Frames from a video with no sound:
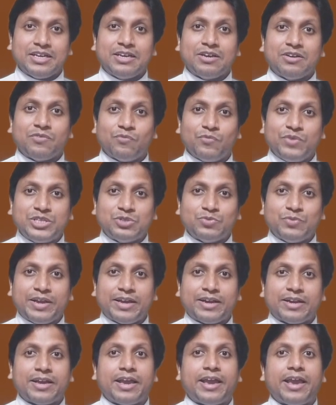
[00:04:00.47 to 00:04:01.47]
which were
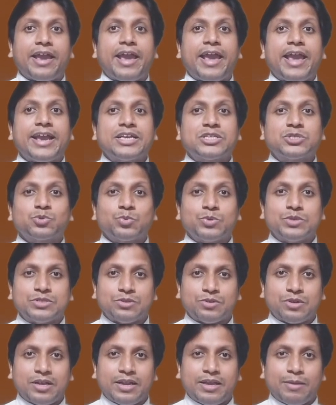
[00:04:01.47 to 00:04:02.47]

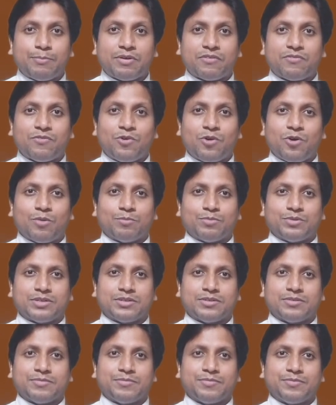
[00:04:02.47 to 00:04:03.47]
exquisitely performed.
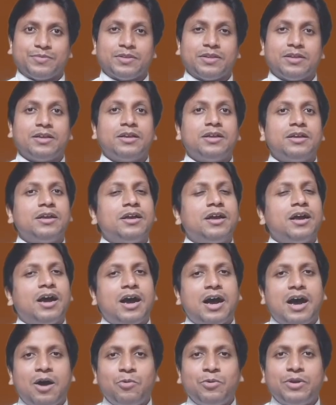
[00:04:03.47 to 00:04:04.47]

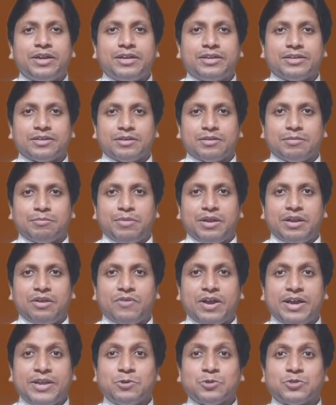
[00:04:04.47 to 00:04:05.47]
How did Mar
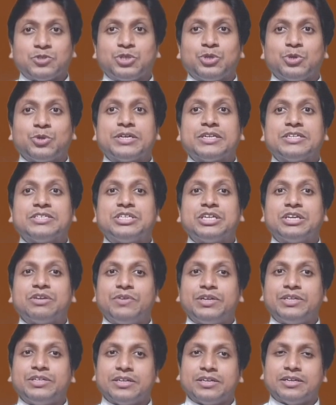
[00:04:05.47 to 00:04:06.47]
Ivanios' Eucharistic
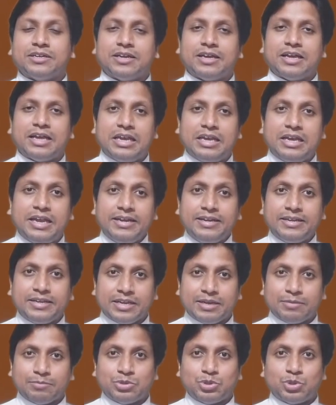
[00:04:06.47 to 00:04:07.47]
vision led
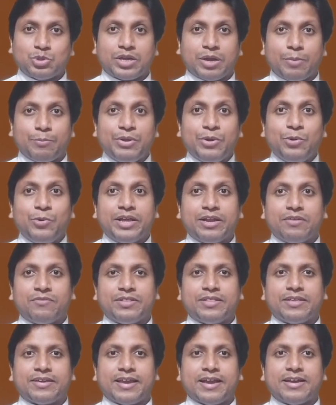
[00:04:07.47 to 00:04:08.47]
him to communion with
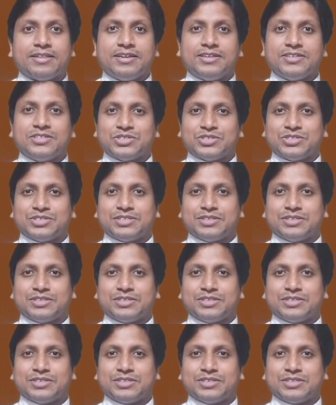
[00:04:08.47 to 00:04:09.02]
the Catholic Church?